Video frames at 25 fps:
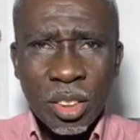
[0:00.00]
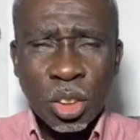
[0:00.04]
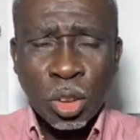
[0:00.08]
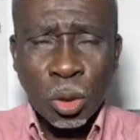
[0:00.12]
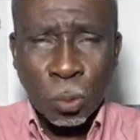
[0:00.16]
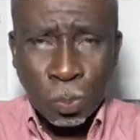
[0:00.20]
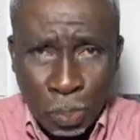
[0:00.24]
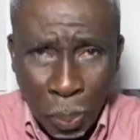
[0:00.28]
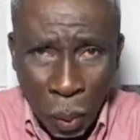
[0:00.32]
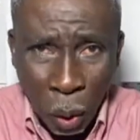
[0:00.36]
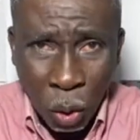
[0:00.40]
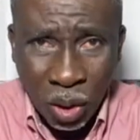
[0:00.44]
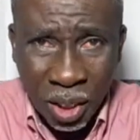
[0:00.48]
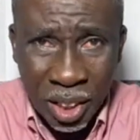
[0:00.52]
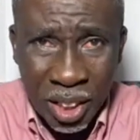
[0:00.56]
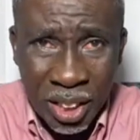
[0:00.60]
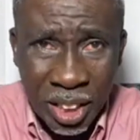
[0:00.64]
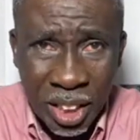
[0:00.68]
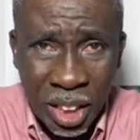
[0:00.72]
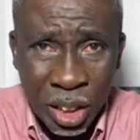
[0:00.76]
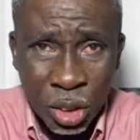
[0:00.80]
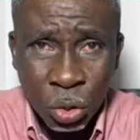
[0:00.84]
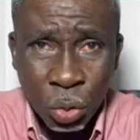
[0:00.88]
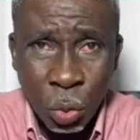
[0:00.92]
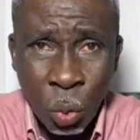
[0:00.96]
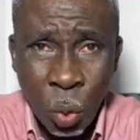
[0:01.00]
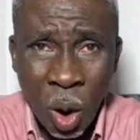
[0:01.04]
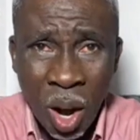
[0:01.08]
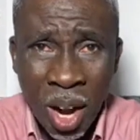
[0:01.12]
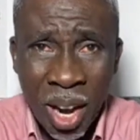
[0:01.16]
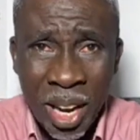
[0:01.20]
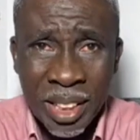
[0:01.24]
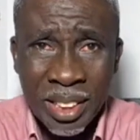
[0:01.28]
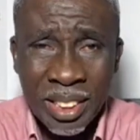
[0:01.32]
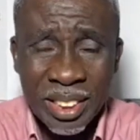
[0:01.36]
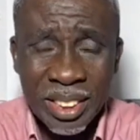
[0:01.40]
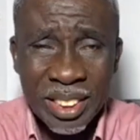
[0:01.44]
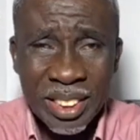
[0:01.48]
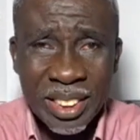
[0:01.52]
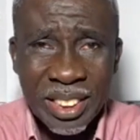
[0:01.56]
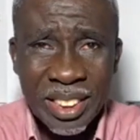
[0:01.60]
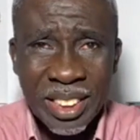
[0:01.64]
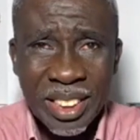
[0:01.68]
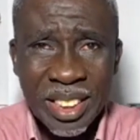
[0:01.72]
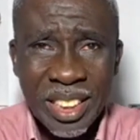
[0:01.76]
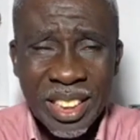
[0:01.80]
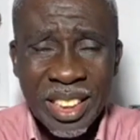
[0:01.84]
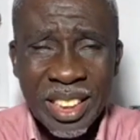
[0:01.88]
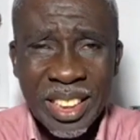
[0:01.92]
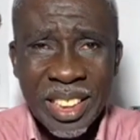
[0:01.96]
spoken his word
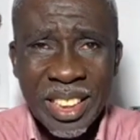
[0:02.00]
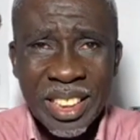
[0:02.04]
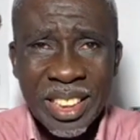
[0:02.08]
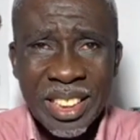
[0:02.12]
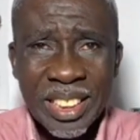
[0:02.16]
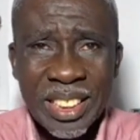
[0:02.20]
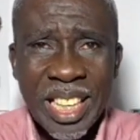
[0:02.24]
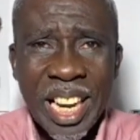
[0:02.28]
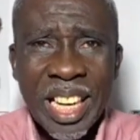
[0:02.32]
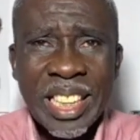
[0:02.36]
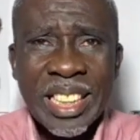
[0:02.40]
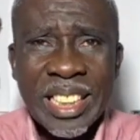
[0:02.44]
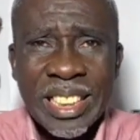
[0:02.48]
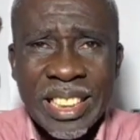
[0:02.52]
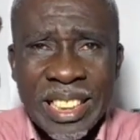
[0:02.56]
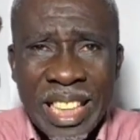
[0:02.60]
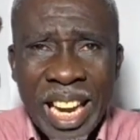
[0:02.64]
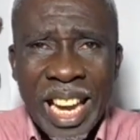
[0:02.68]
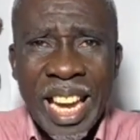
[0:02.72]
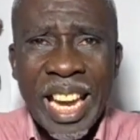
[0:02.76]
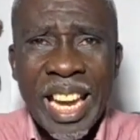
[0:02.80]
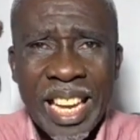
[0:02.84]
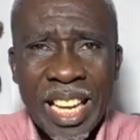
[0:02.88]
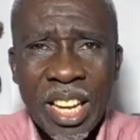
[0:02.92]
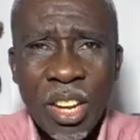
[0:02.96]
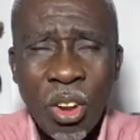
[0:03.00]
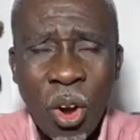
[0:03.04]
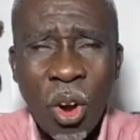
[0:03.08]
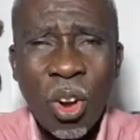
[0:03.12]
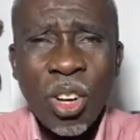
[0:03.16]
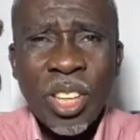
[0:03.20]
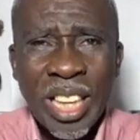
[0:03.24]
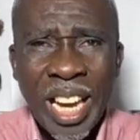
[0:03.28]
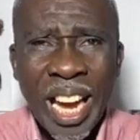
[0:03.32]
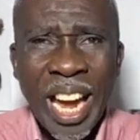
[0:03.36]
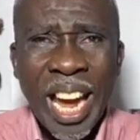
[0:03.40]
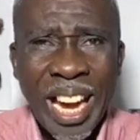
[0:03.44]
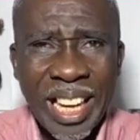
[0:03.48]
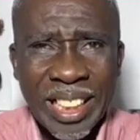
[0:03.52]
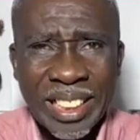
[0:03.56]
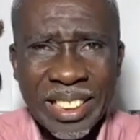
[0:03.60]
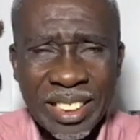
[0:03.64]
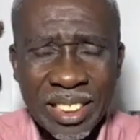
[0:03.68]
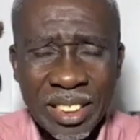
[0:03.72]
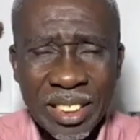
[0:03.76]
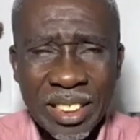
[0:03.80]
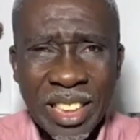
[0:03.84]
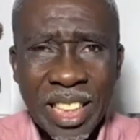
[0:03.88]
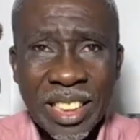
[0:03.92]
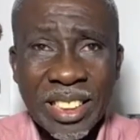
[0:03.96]
that they on
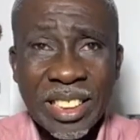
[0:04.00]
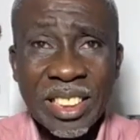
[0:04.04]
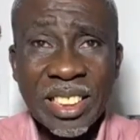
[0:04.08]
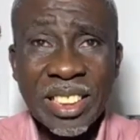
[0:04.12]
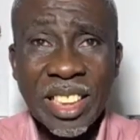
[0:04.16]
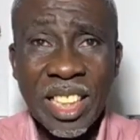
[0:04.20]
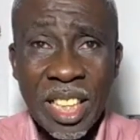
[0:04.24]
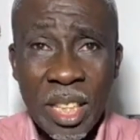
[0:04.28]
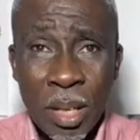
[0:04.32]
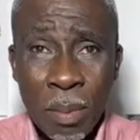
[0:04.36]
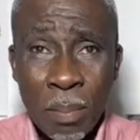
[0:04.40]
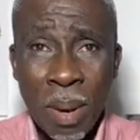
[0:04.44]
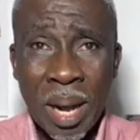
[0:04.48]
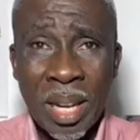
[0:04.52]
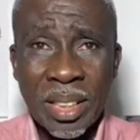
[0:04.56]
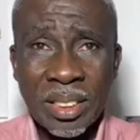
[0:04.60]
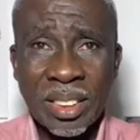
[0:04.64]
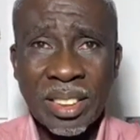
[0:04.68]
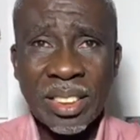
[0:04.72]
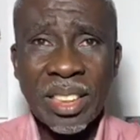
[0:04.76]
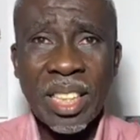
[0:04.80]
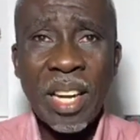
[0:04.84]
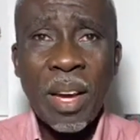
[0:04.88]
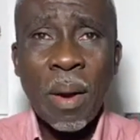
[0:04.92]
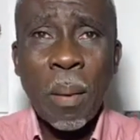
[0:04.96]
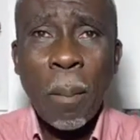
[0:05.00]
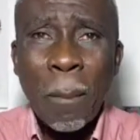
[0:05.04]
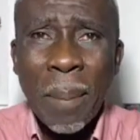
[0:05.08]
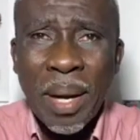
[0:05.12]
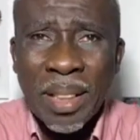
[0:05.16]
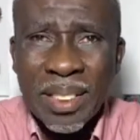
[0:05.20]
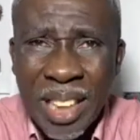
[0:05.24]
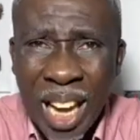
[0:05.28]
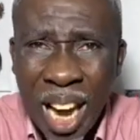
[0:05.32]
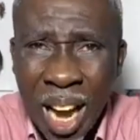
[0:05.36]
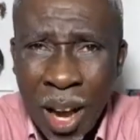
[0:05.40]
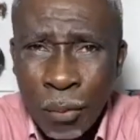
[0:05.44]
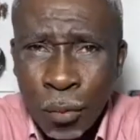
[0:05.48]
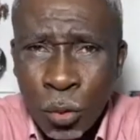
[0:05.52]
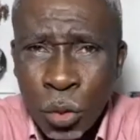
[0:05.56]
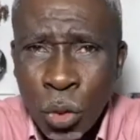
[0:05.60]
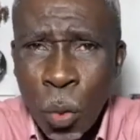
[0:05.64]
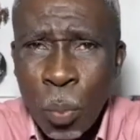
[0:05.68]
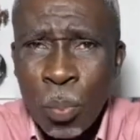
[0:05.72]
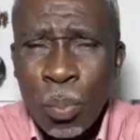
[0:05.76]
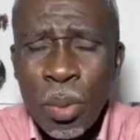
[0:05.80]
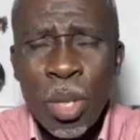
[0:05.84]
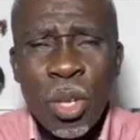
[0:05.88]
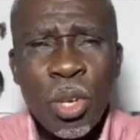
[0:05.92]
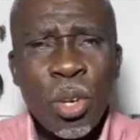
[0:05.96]
earth, that is humans, must have
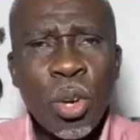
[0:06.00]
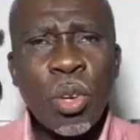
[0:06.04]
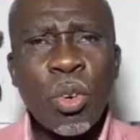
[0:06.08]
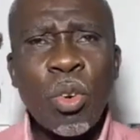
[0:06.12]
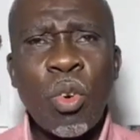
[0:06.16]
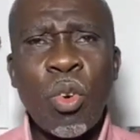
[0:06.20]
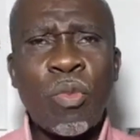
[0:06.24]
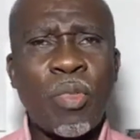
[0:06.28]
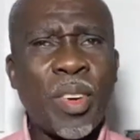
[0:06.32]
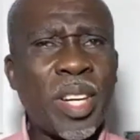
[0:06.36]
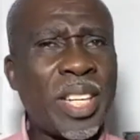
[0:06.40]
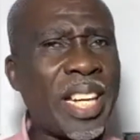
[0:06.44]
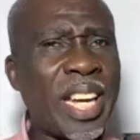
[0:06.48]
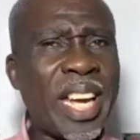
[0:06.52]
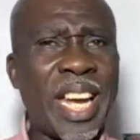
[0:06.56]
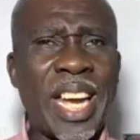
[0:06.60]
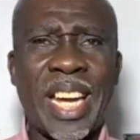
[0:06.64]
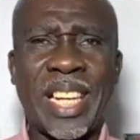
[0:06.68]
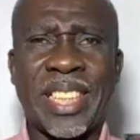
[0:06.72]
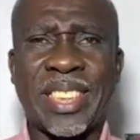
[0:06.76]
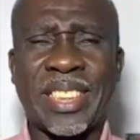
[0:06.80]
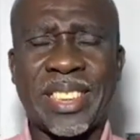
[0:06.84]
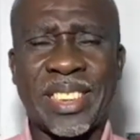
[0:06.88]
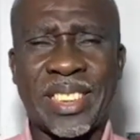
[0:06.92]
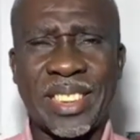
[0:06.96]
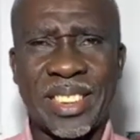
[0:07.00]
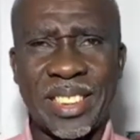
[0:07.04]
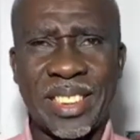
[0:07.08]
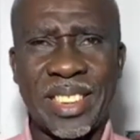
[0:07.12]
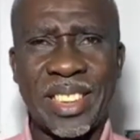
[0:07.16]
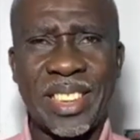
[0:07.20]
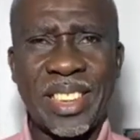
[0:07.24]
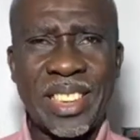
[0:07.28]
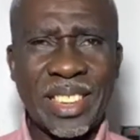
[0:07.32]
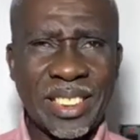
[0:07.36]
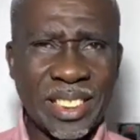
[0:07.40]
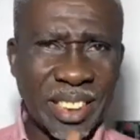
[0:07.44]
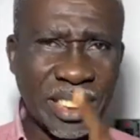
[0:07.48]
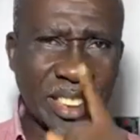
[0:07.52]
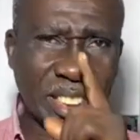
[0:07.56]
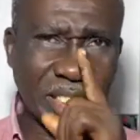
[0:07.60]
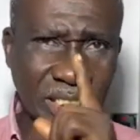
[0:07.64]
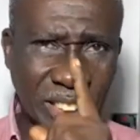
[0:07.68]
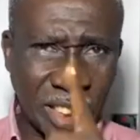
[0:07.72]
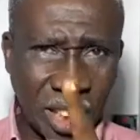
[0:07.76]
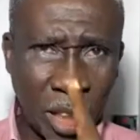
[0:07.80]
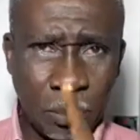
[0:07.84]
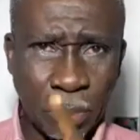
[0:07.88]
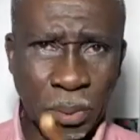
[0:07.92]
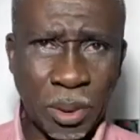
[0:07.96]
dominion over the earth. This is
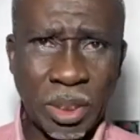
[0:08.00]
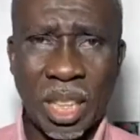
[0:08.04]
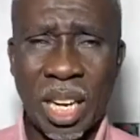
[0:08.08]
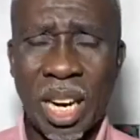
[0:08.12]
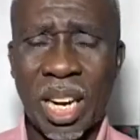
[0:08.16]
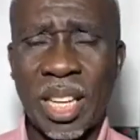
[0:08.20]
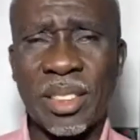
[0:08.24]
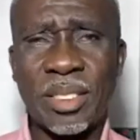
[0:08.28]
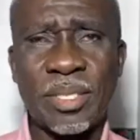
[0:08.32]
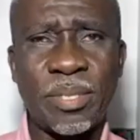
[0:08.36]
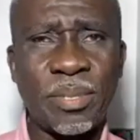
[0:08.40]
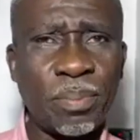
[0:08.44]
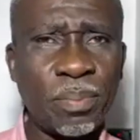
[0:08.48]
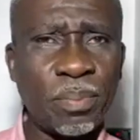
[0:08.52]
scriptural.